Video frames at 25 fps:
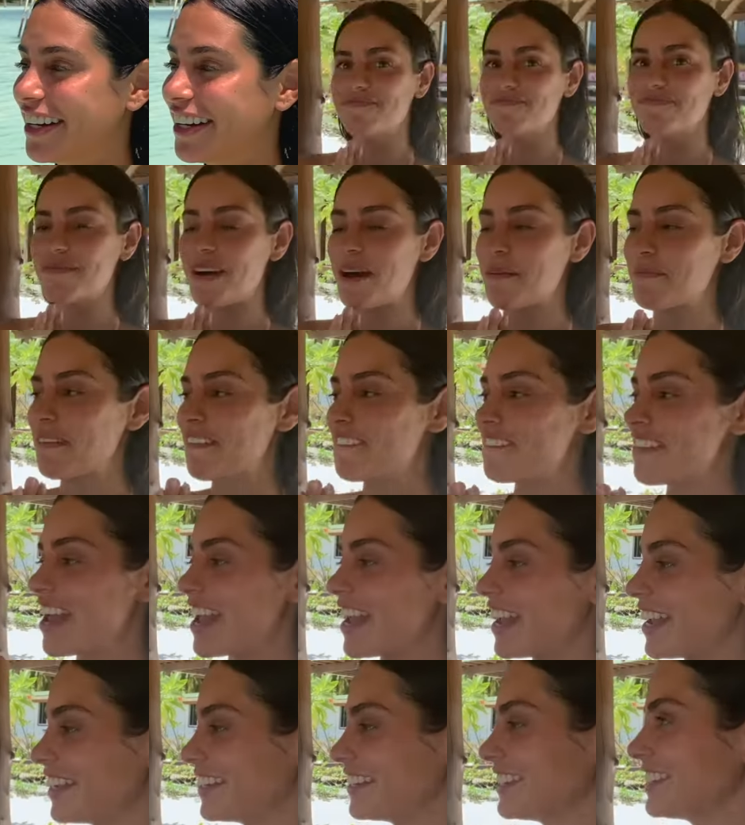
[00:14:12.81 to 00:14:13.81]
Mama
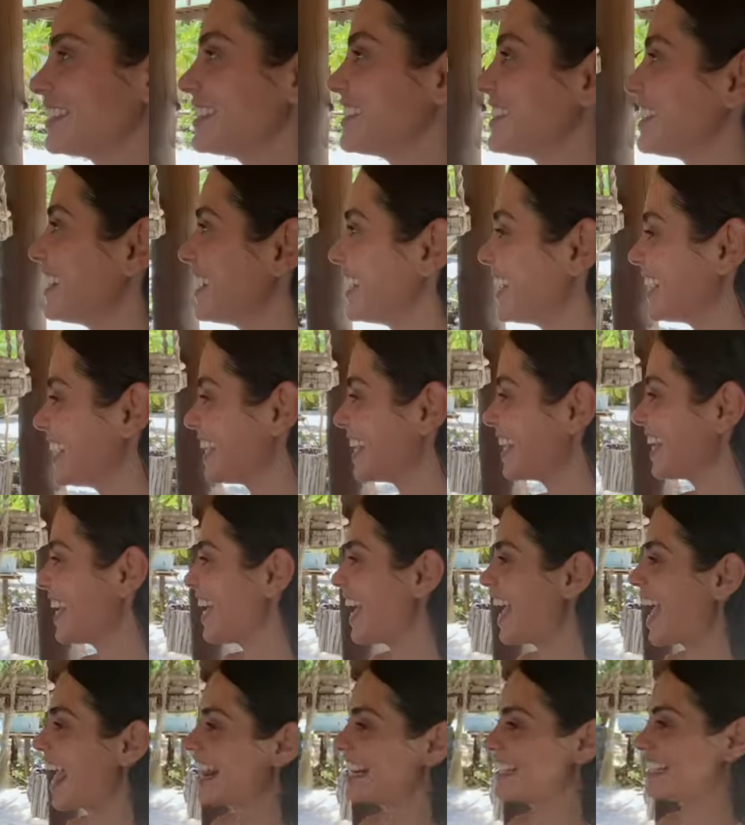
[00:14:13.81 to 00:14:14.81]
Bay. Mama
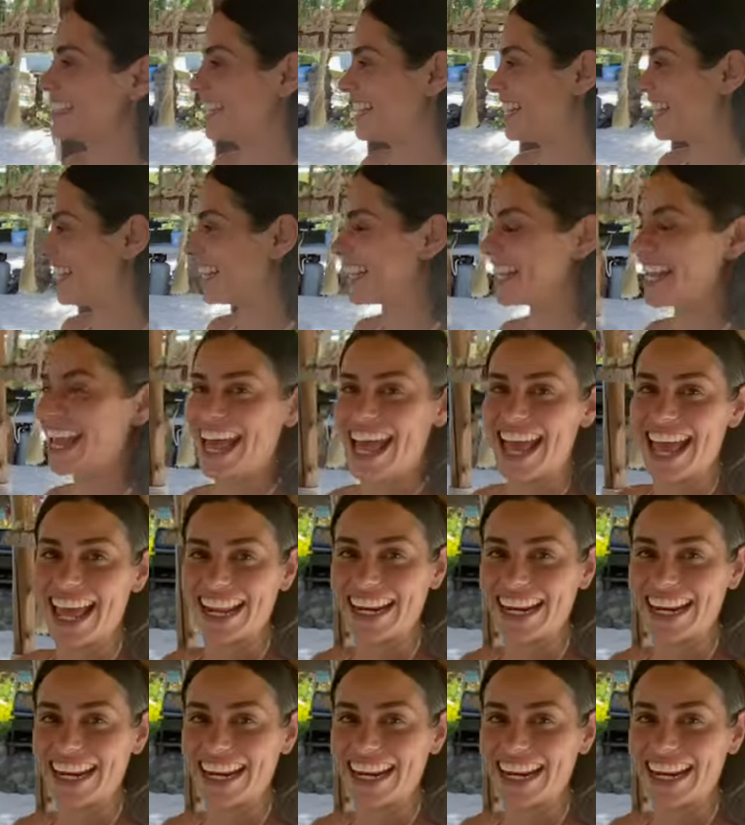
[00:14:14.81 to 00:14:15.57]
Bay. Did it again.